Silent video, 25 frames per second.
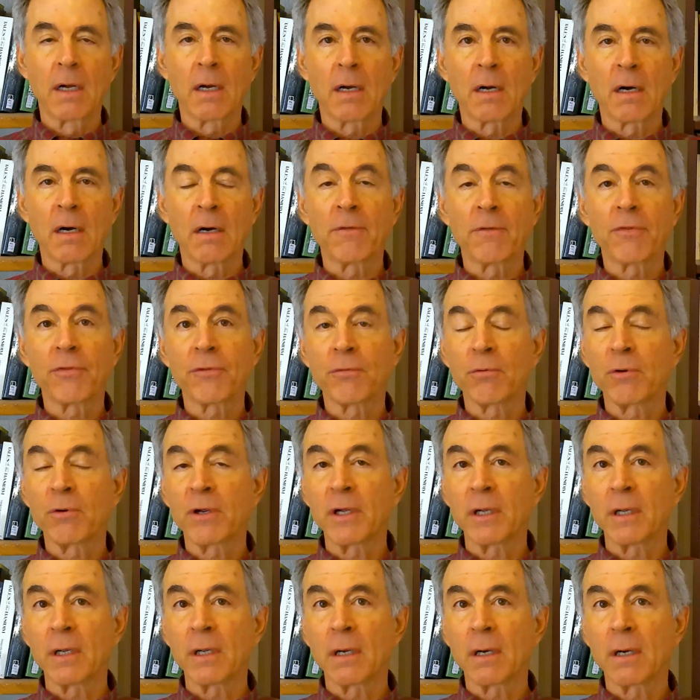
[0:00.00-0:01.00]
all
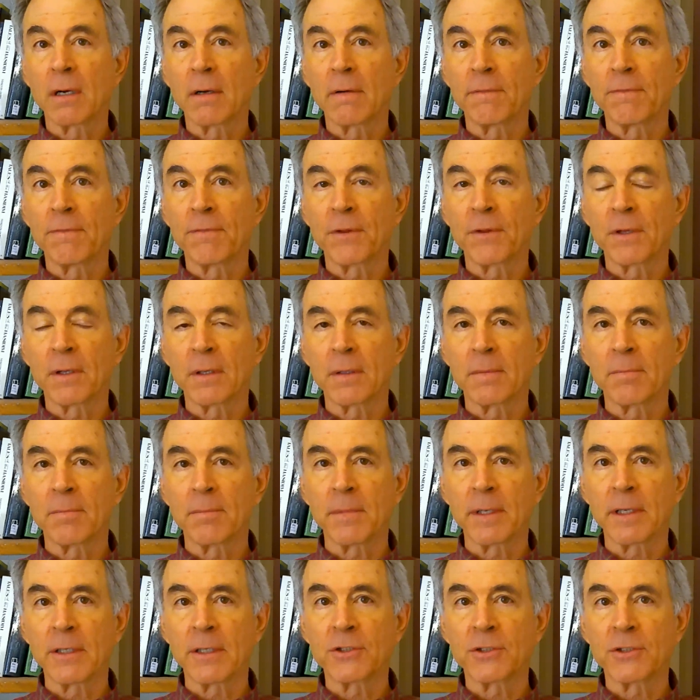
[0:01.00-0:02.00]
three of the
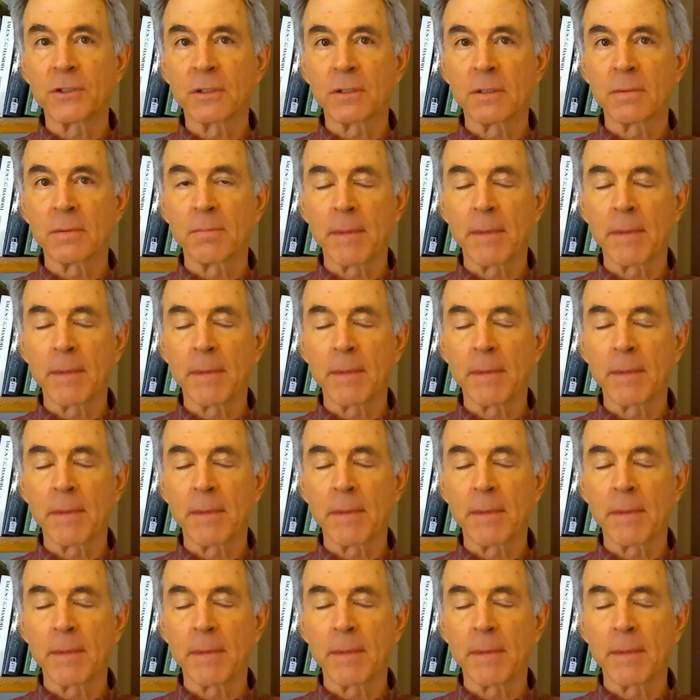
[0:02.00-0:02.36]
major